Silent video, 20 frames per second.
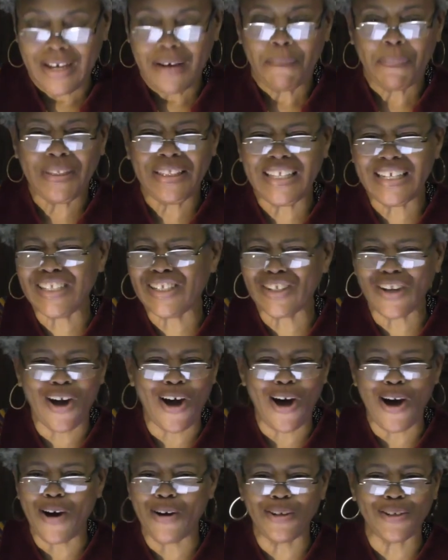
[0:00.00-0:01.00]
But this
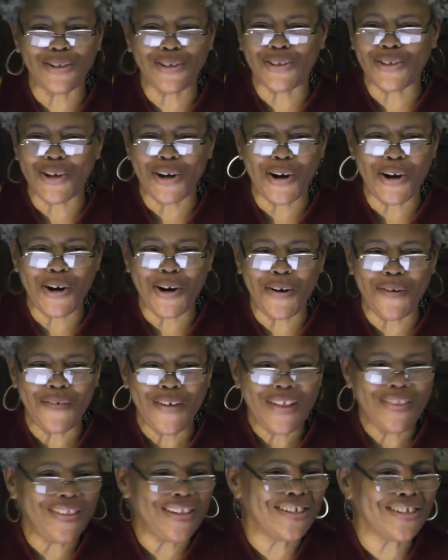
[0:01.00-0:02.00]
call to serve,
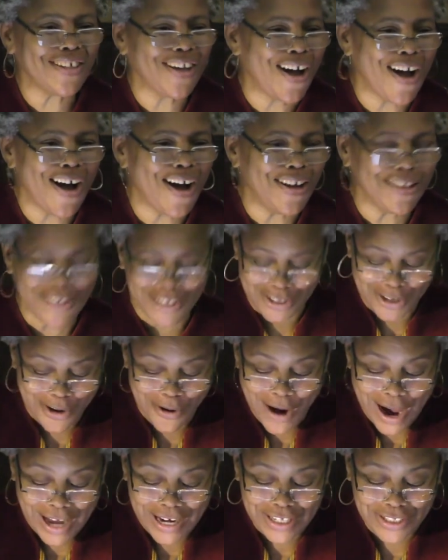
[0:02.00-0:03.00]
this call to
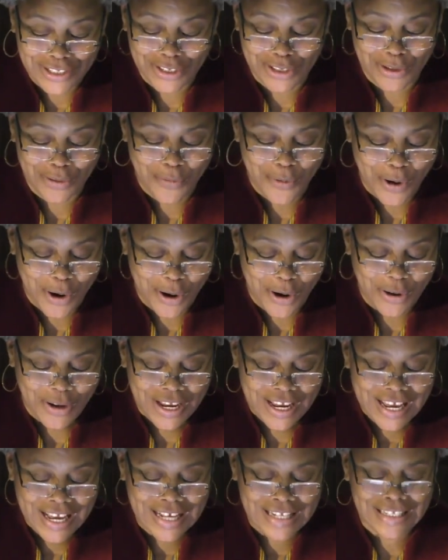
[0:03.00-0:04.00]
go out into the world,
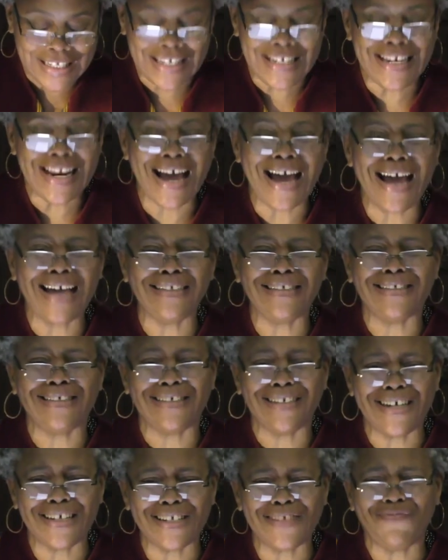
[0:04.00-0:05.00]
is not
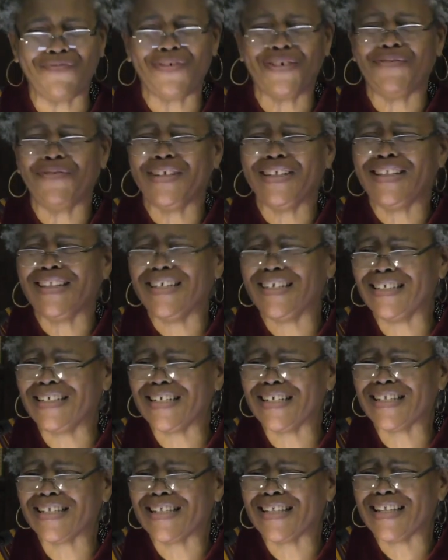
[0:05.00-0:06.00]
just for
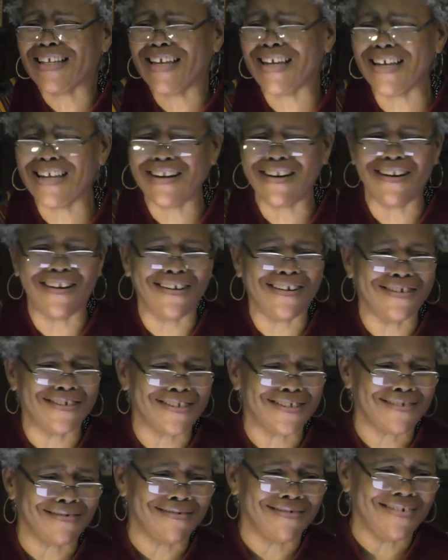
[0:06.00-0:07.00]
religious leaders.
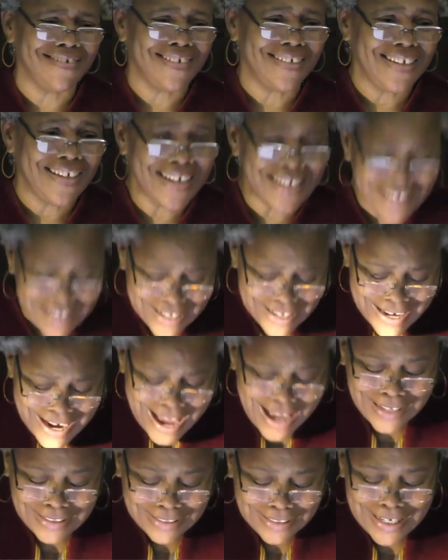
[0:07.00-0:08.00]
It's
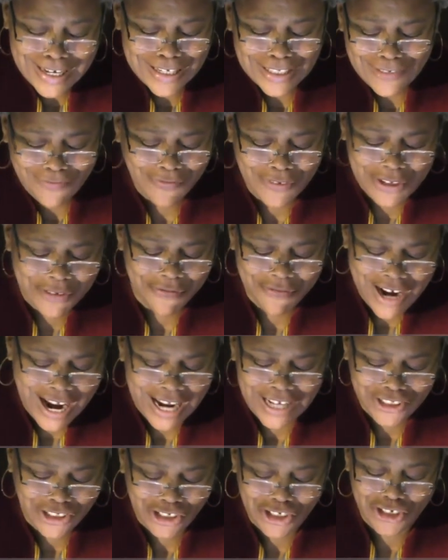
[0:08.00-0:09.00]
not just for
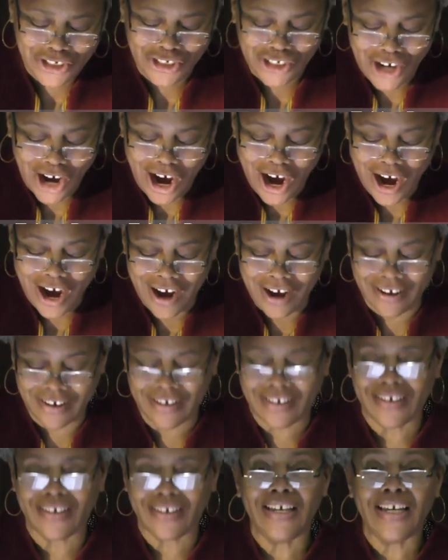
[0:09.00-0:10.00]
Roger Dart.
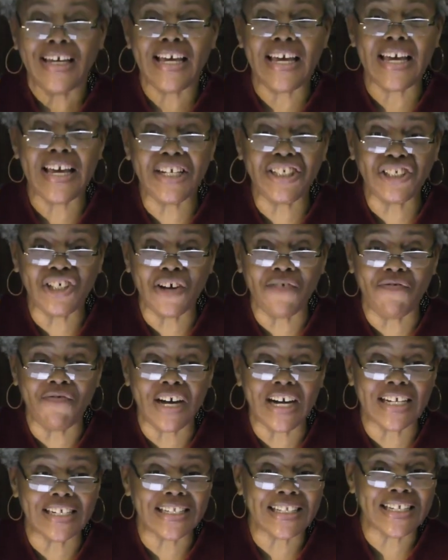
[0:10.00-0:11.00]
Each of
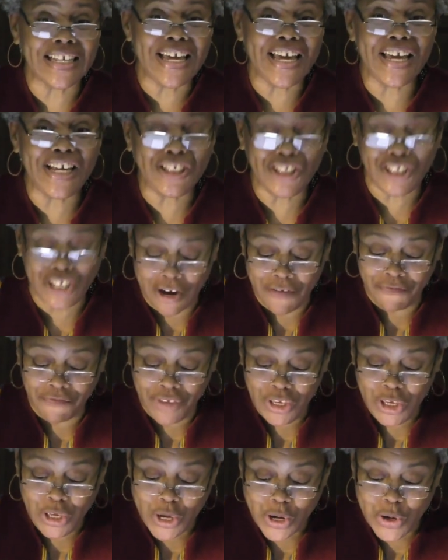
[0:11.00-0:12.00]
us, each of
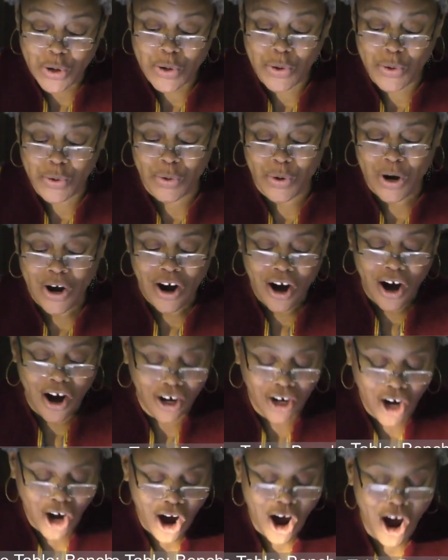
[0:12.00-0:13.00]
you,
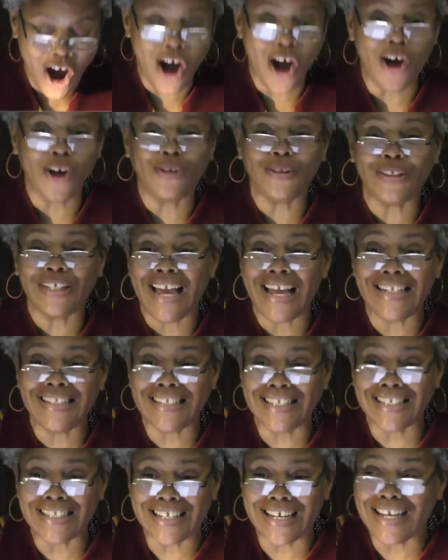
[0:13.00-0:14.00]
are called and
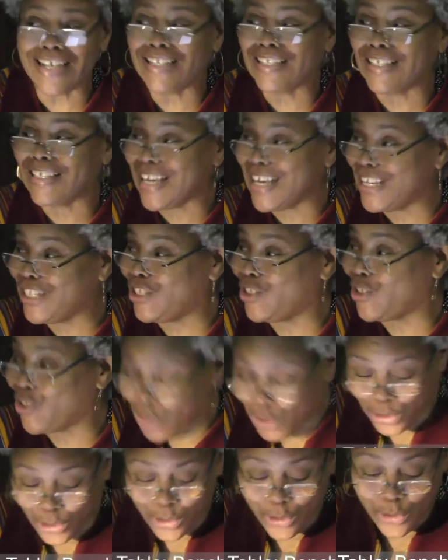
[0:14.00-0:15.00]
sent
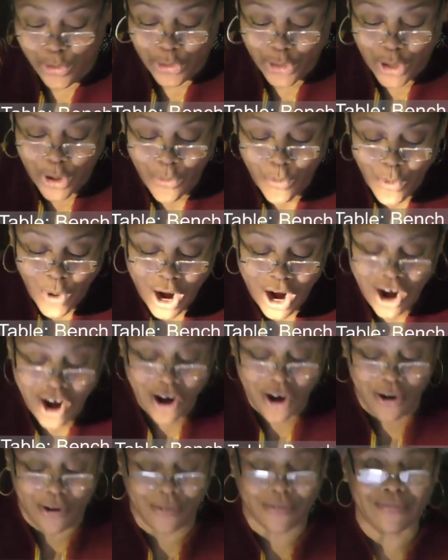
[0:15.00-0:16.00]
into the
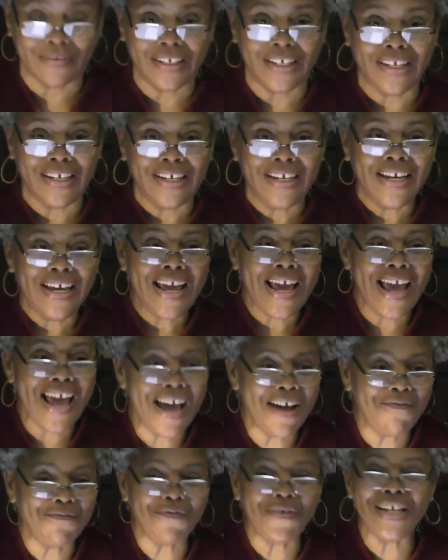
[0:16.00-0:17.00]
world.
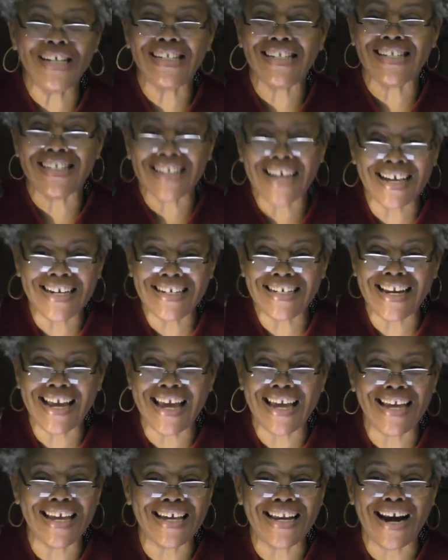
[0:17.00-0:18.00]
Every
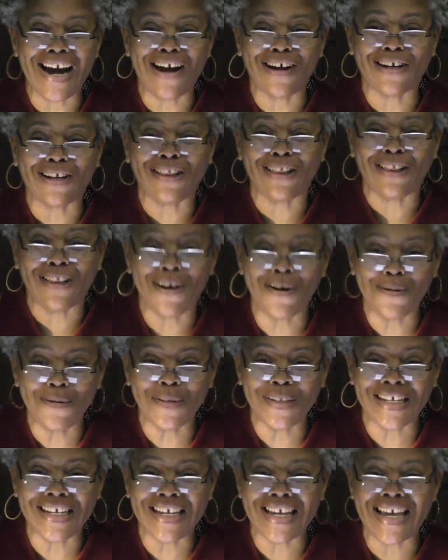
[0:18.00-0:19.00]
Sunday in our
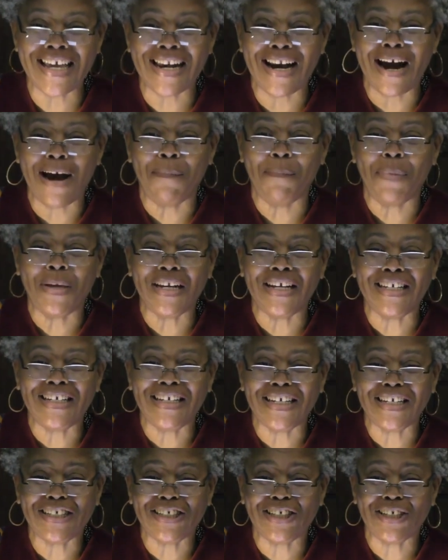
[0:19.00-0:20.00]
closing, in our
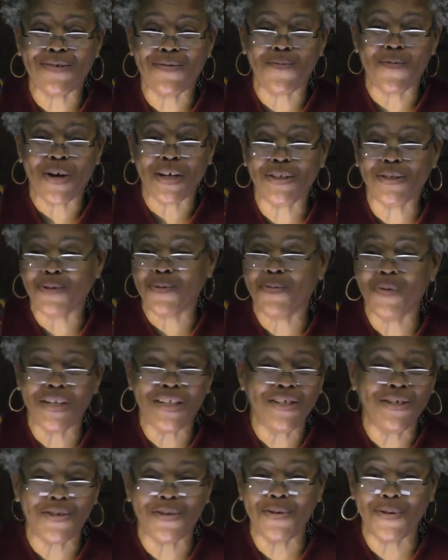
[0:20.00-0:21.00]
benediction, what
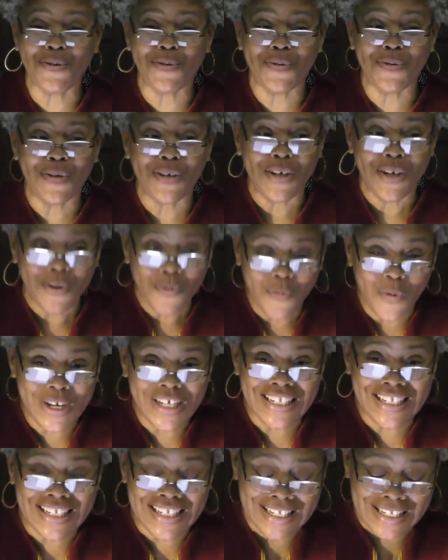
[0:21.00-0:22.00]
do? We
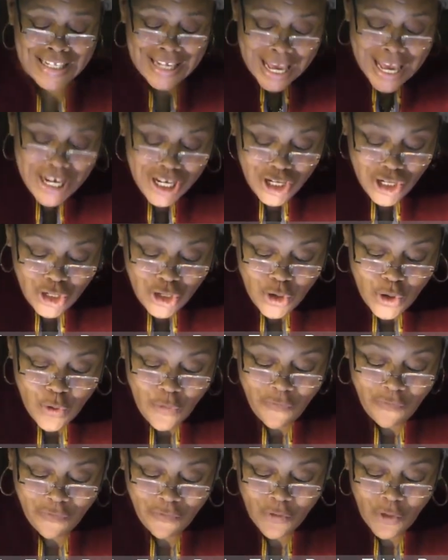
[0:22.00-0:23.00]
send you
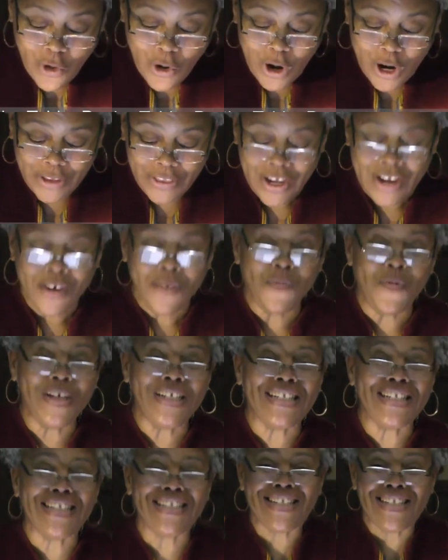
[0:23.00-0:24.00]
forth. We
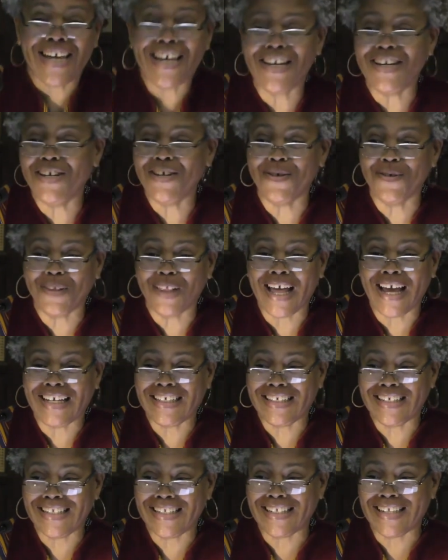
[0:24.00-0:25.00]
send you
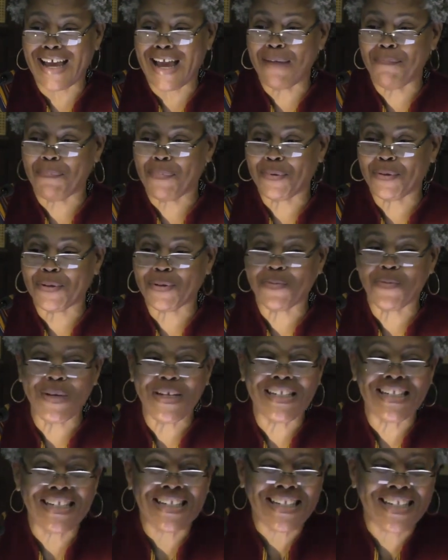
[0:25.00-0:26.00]
like disciples.
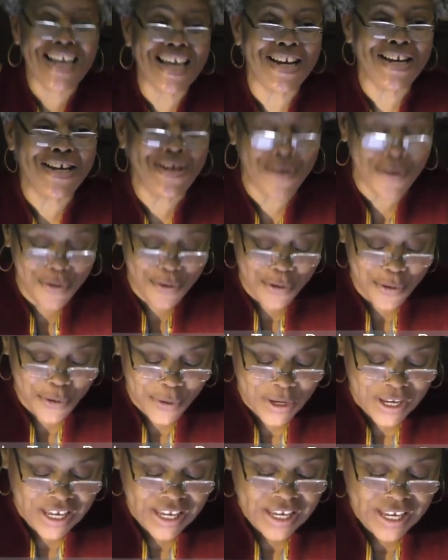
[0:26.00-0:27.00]
We send
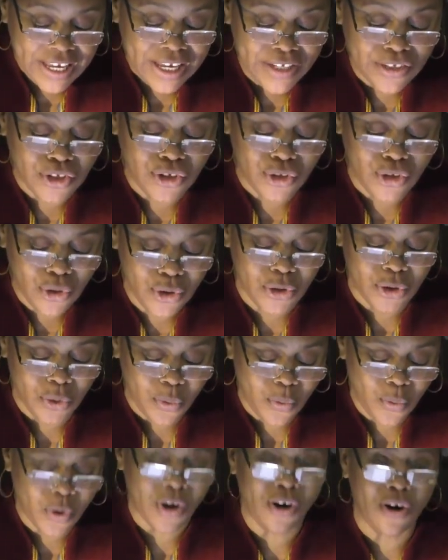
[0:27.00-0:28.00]
you into the
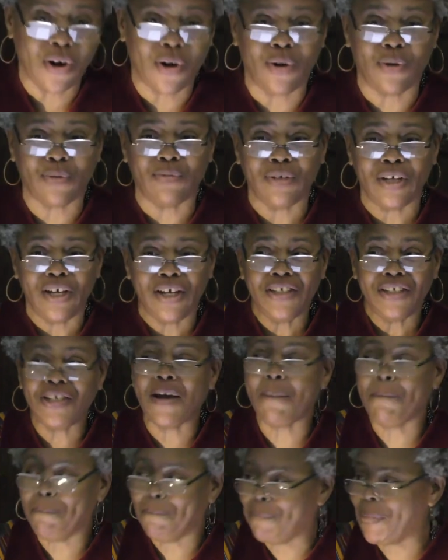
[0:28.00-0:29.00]
world
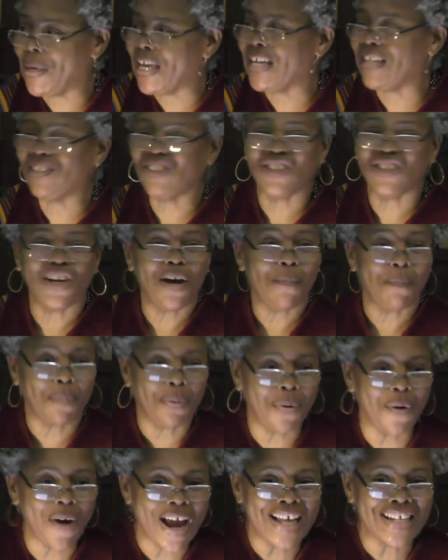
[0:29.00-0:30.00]
to bench
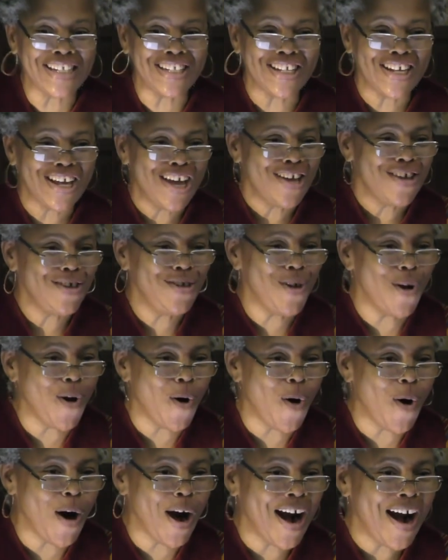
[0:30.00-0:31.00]
press
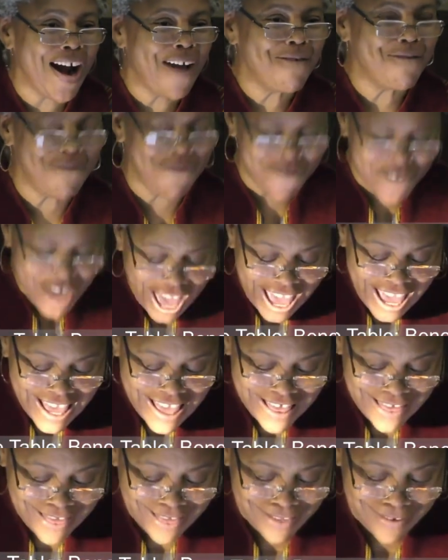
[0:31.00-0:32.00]
your
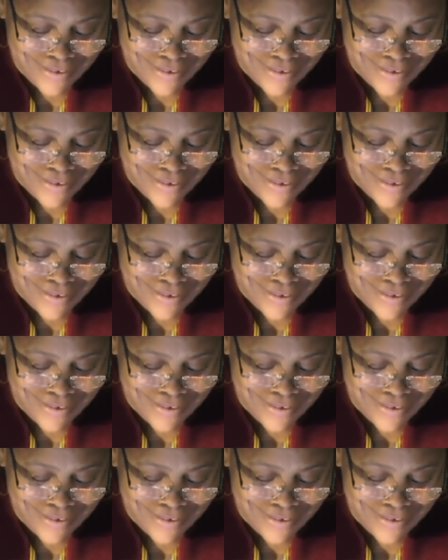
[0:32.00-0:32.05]
faith.